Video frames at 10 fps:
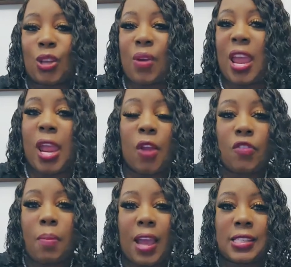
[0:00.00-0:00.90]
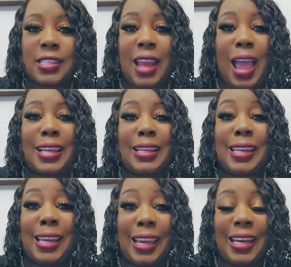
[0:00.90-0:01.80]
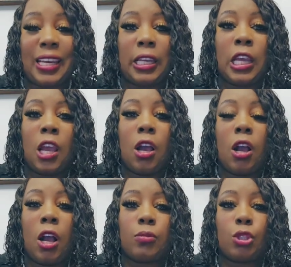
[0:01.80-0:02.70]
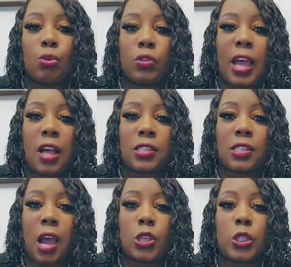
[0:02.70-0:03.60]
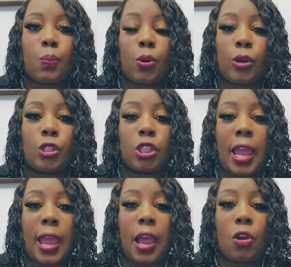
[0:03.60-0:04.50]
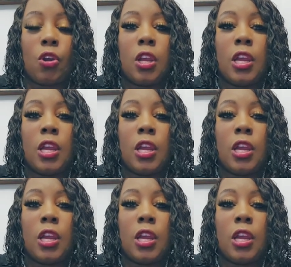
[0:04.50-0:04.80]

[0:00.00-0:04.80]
So everybody's not getting up to $2,000 per child.